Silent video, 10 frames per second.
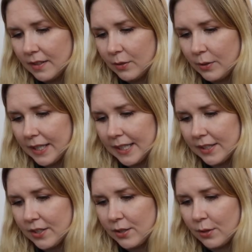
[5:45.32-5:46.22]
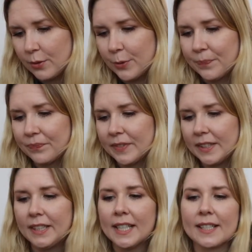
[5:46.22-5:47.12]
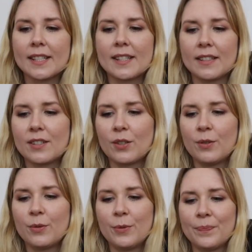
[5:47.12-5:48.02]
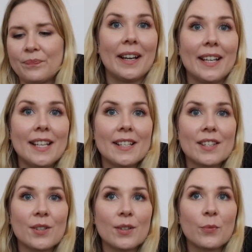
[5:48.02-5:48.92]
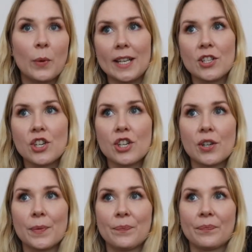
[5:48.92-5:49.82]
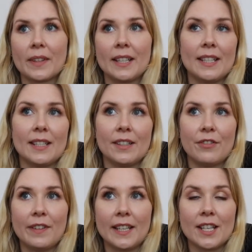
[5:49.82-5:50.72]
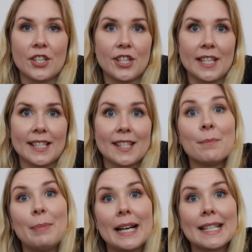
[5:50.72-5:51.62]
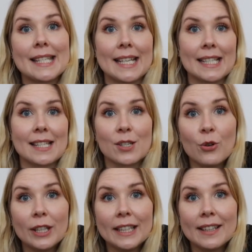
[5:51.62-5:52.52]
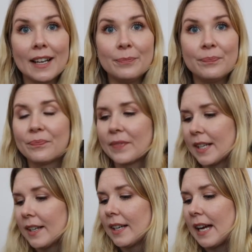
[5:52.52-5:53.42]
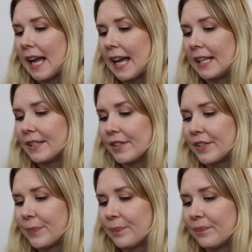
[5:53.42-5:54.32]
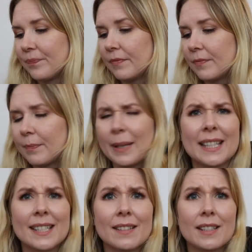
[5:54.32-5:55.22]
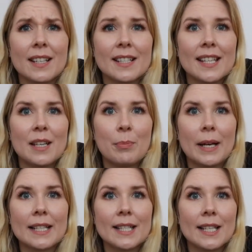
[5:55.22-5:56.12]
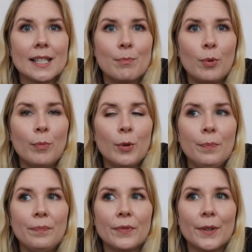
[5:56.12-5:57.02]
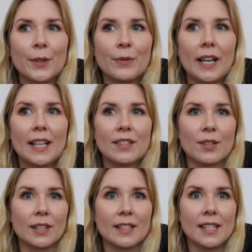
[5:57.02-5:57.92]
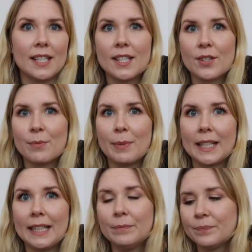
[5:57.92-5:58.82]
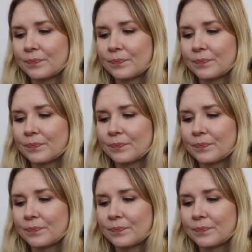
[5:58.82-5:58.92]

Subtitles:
Okay, so yes, so an Easter witch in Finnish is pääsiäisnoita, and pääsiäispupu already, so that's Easter bunny,